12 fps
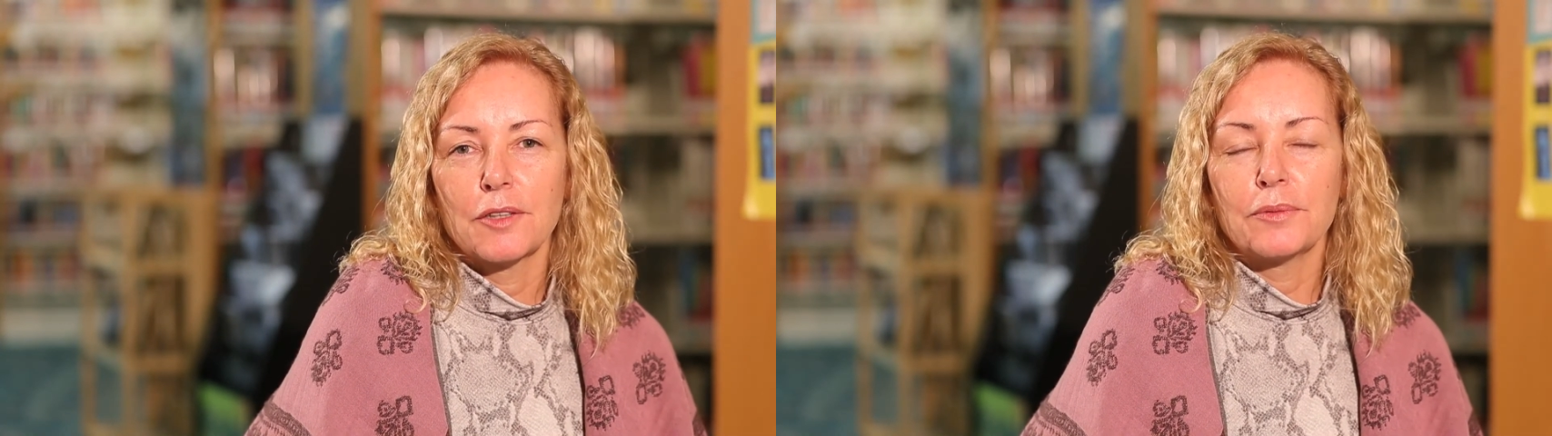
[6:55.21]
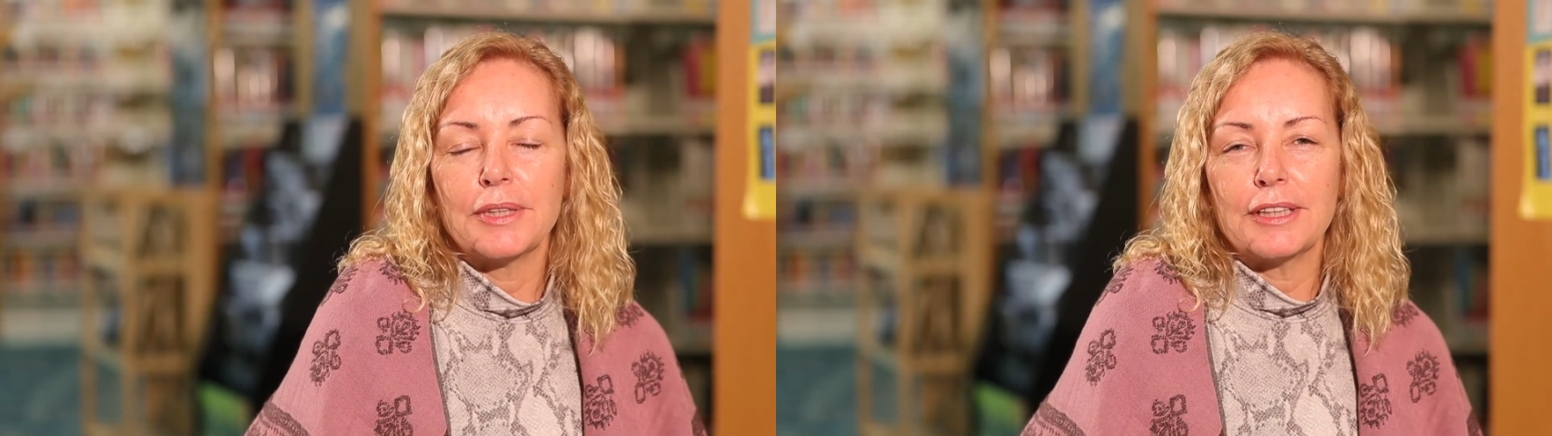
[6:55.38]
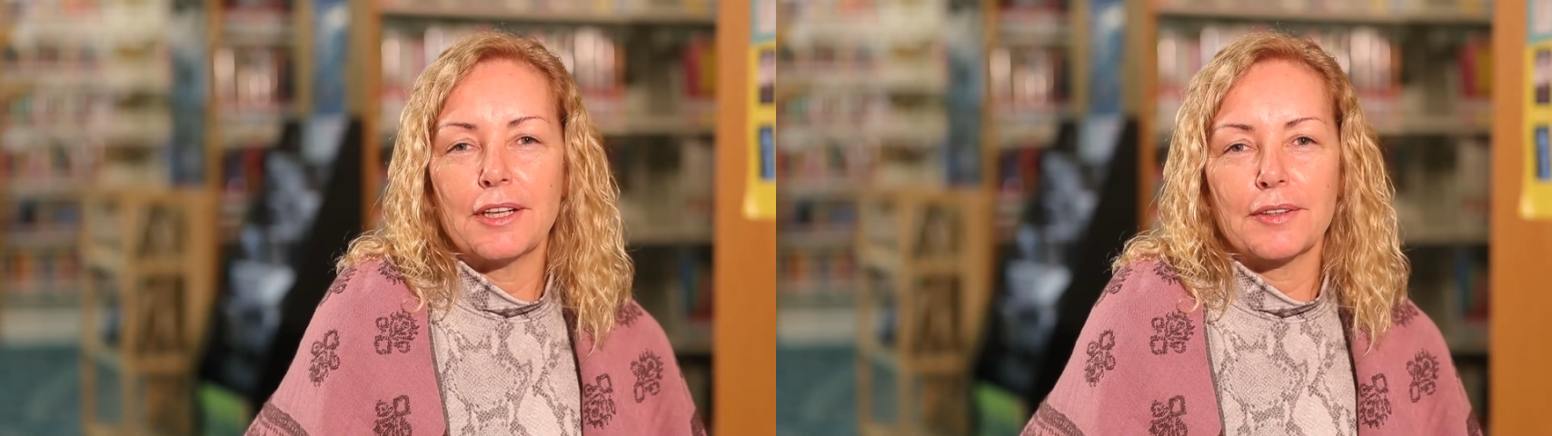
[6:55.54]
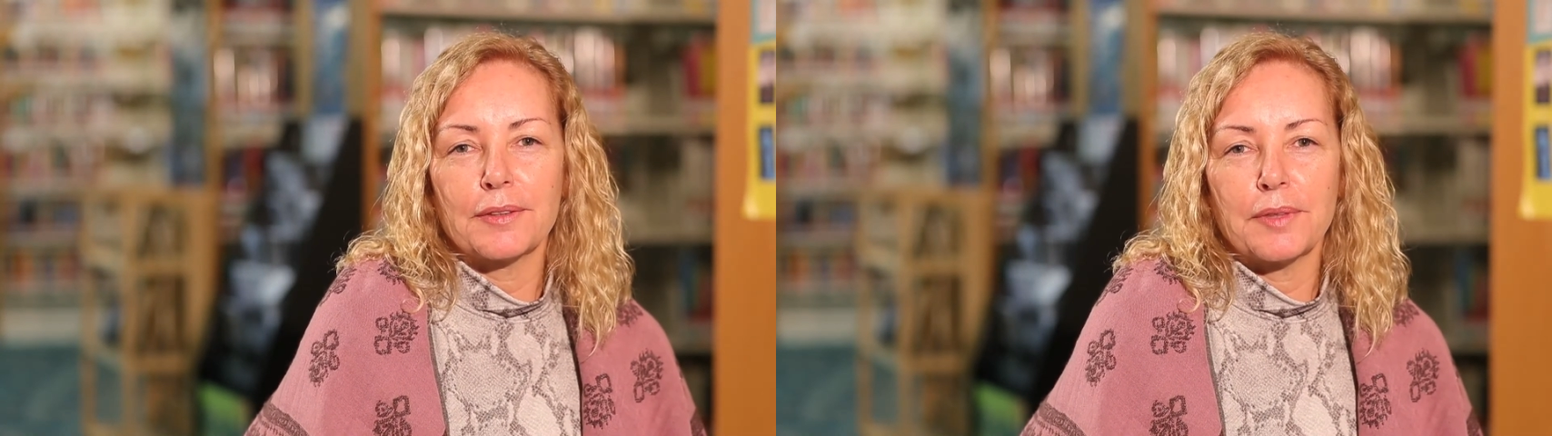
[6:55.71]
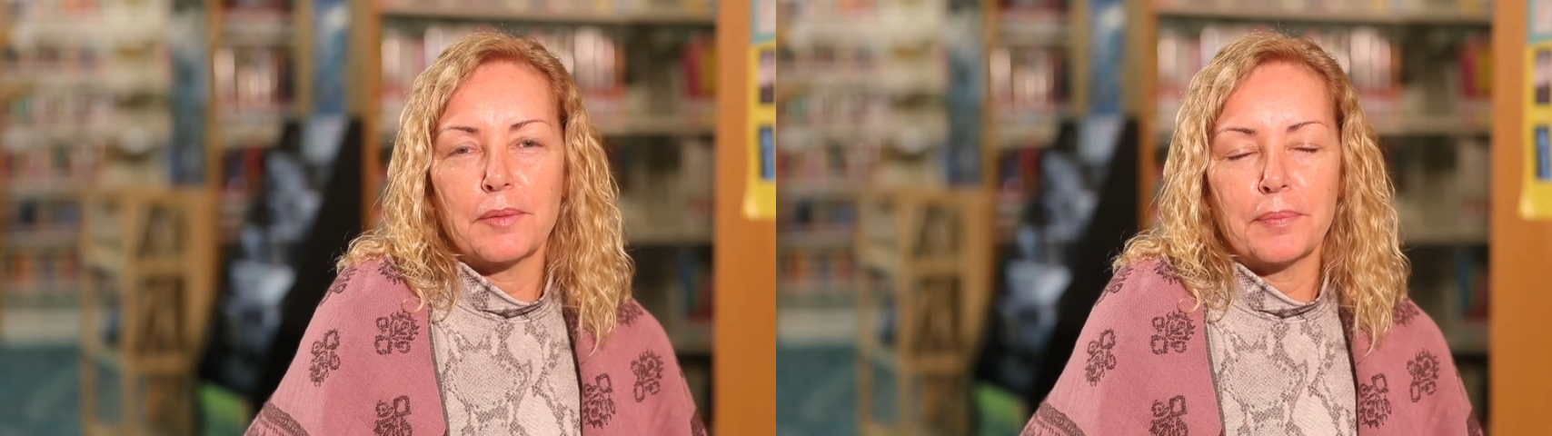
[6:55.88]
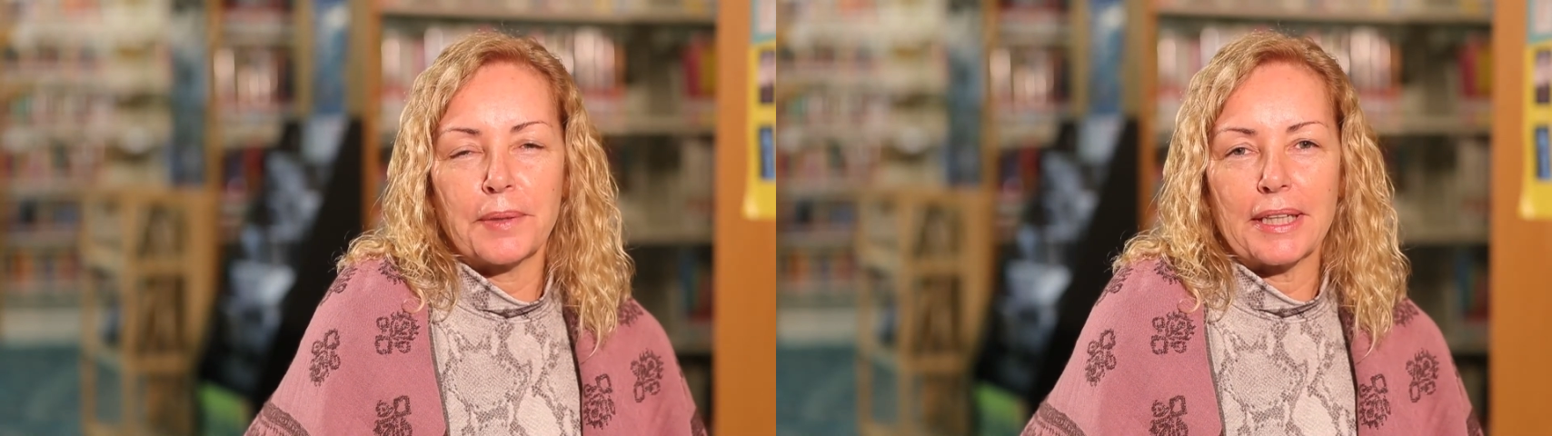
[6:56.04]
We know that
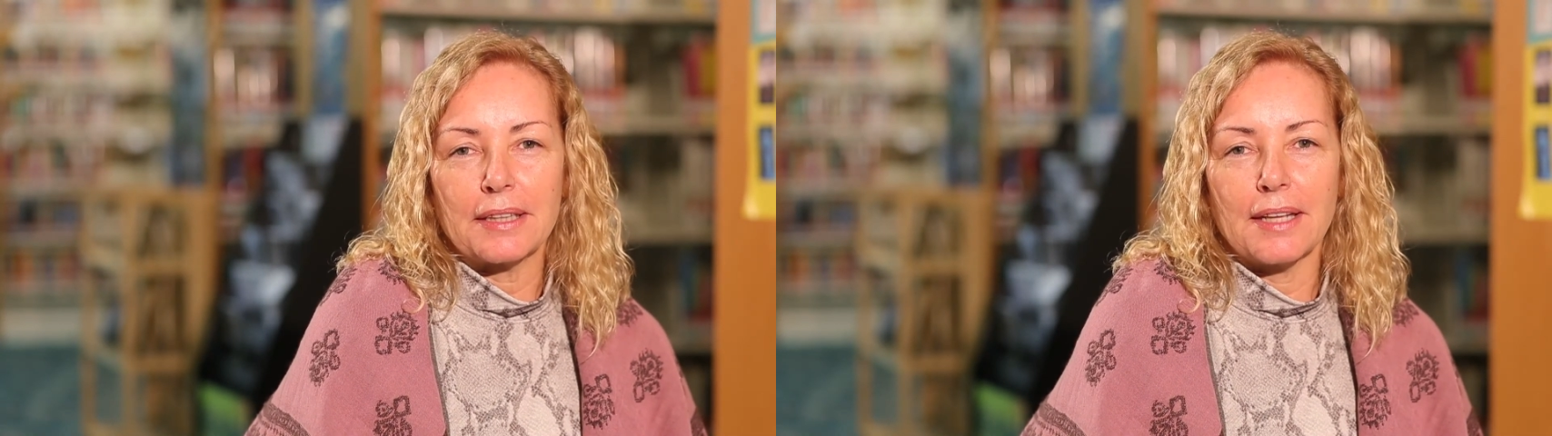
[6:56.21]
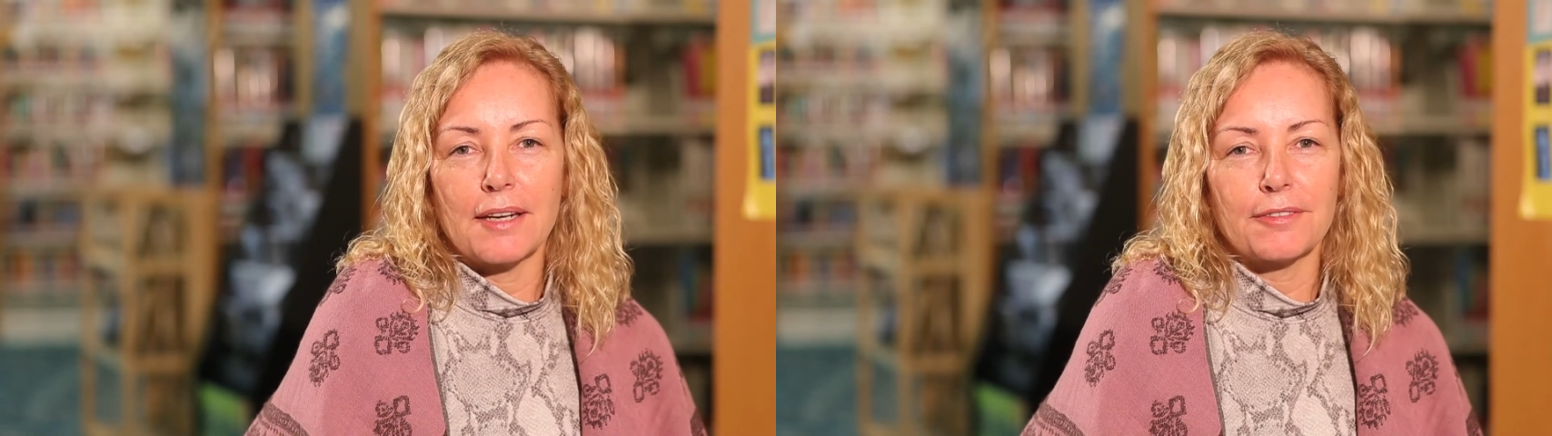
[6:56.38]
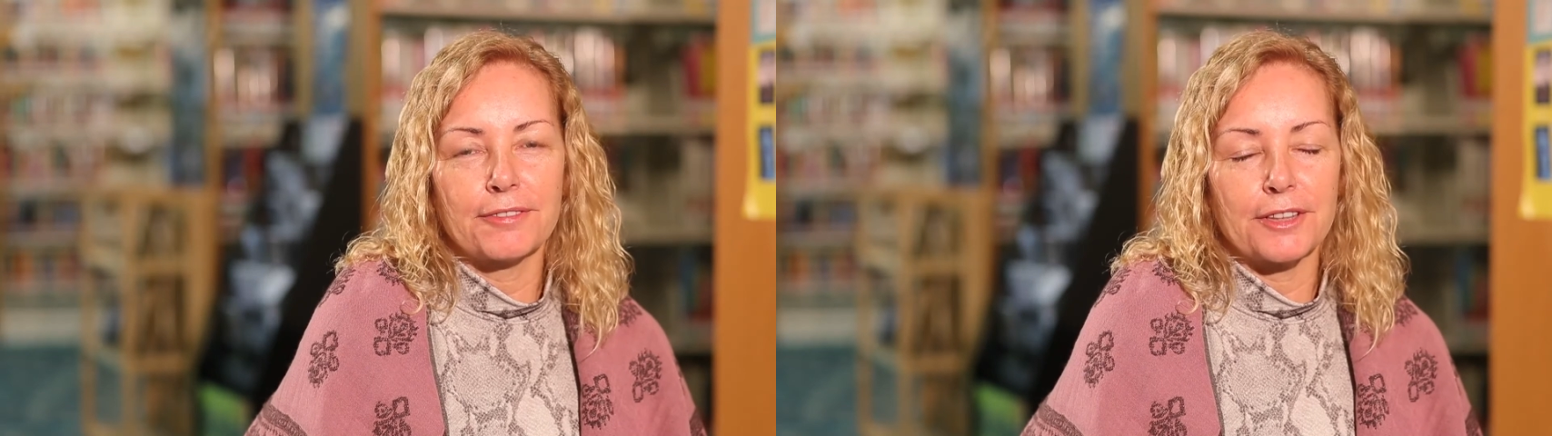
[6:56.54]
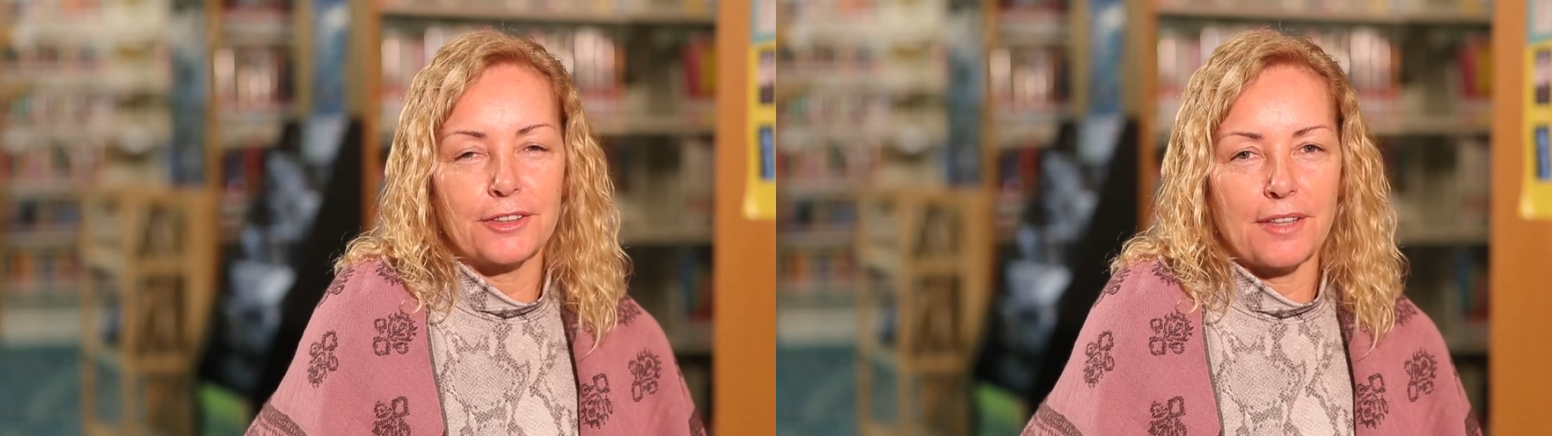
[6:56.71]
we bring a lot of foot